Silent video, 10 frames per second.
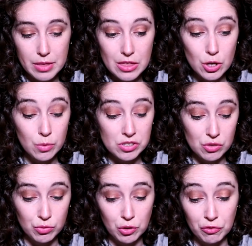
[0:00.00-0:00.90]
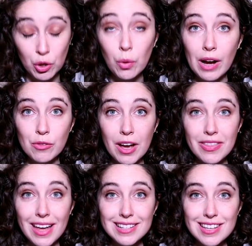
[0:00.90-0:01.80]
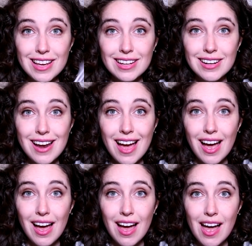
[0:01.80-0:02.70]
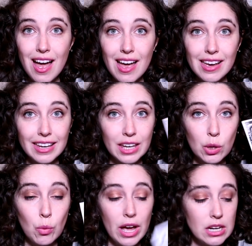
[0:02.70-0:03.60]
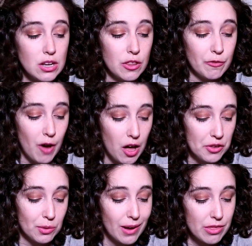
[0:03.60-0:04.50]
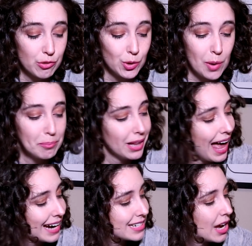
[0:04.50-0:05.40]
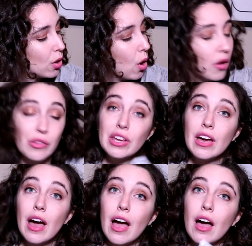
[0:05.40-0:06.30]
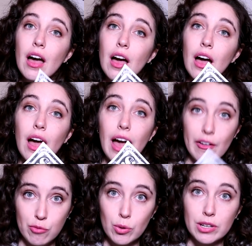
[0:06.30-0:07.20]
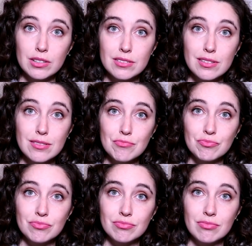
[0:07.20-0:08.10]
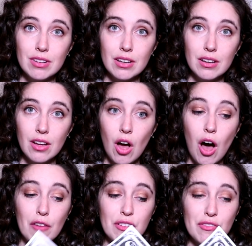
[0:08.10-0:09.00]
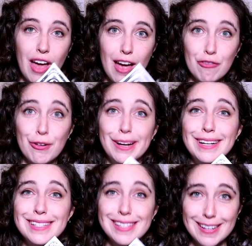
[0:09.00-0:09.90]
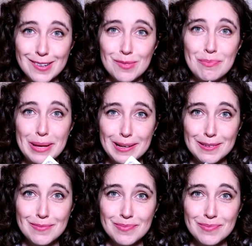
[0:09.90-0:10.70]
There was a review I read that said the father went through and blacked out all the F words off of every single bill.